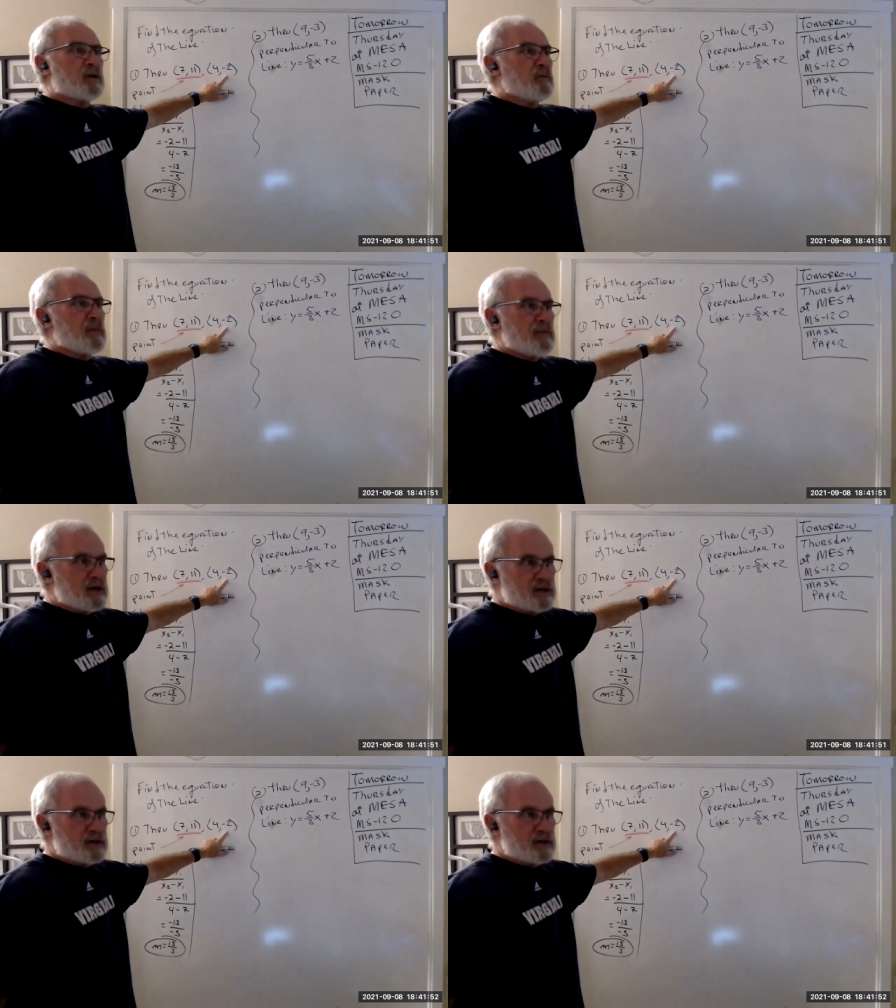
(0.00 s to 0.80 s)
could be
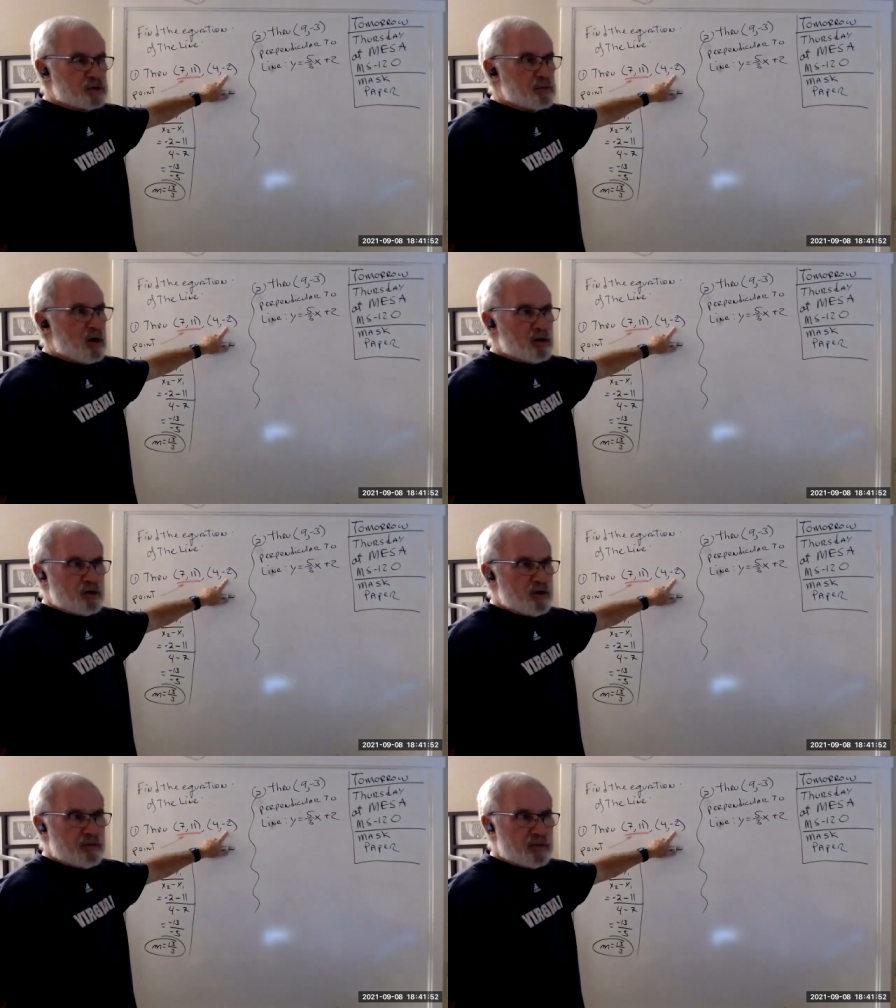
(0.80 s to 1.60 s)
because they're
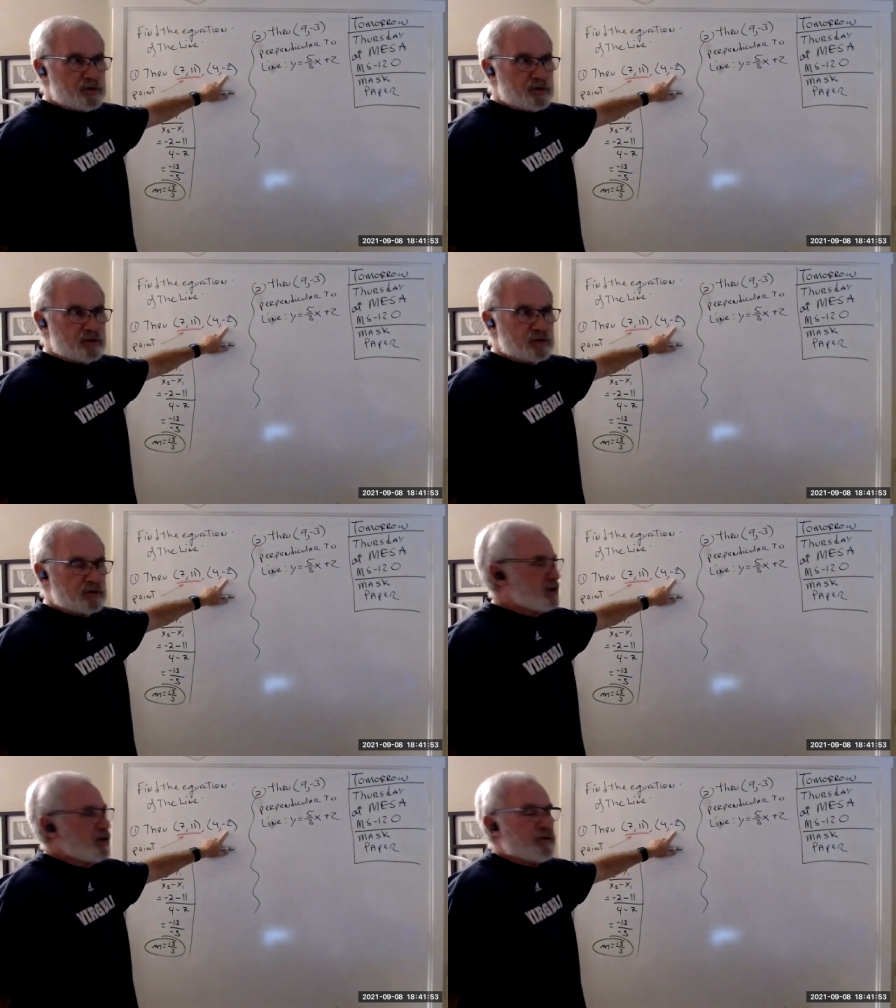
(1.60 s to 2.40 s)
smaller numbers.
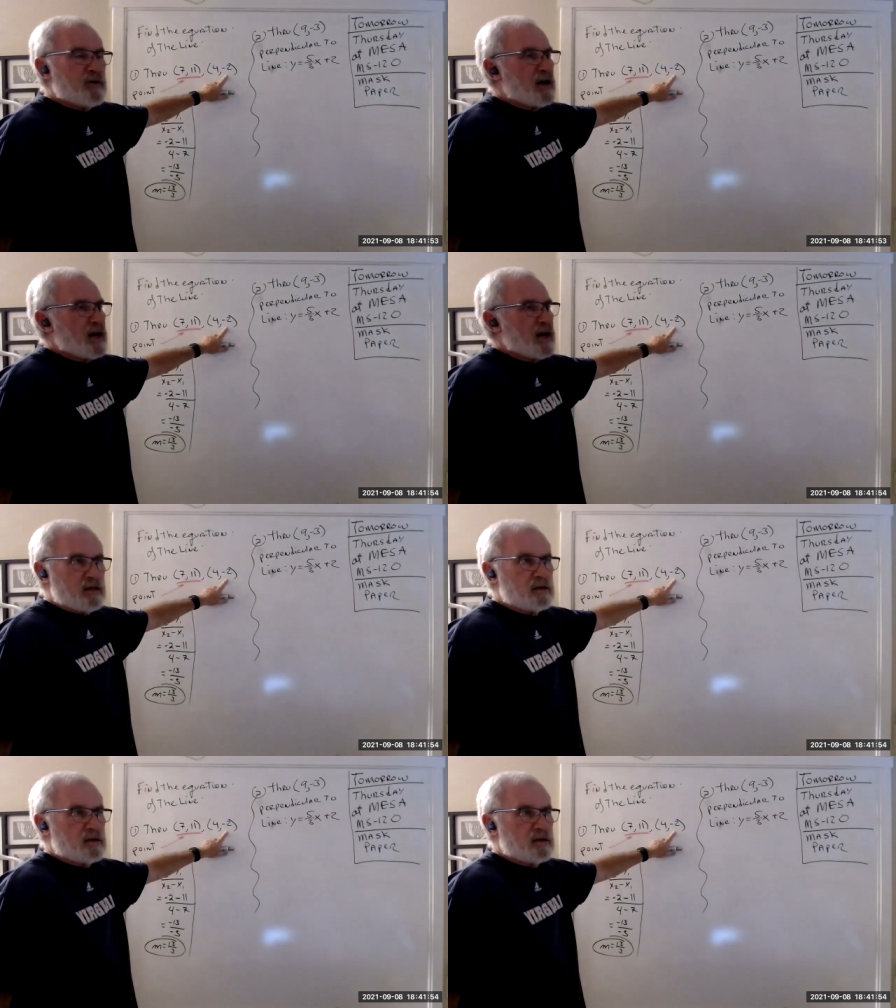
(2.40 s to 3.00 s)
That's fine